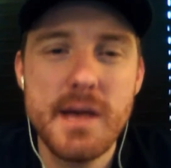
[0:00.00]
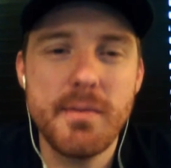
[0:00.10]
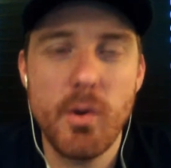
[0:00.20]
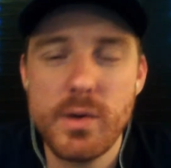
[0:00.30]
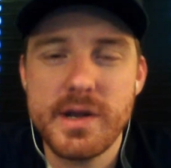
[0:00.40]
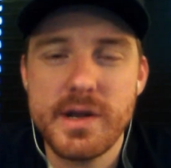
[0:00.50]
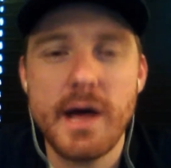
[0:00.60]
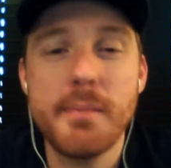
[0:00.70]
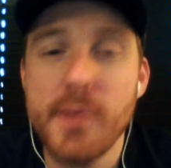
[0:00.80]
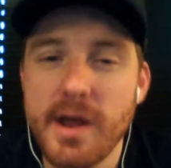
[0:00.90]
but will
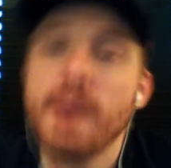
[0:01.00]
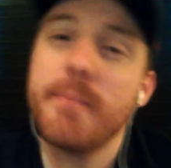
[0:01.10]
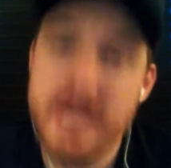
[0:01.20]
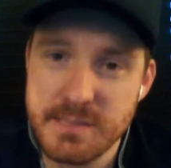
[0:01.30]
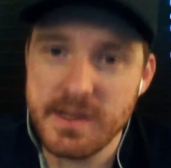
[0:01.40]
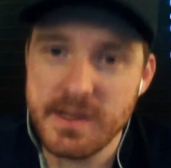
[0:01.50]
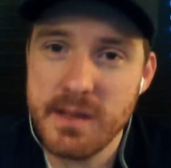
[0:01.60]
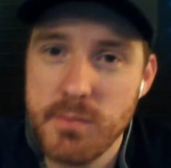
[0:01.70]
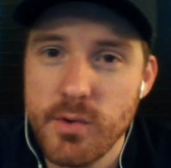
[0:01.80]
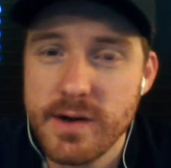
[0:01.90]
not put up as
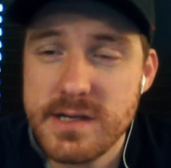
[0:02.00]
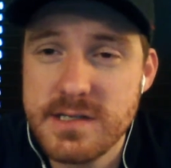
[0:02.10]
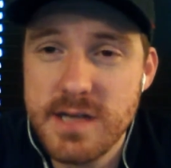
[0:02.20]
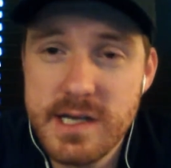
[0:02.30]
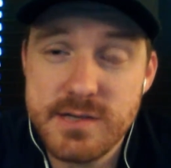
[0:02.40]
many points.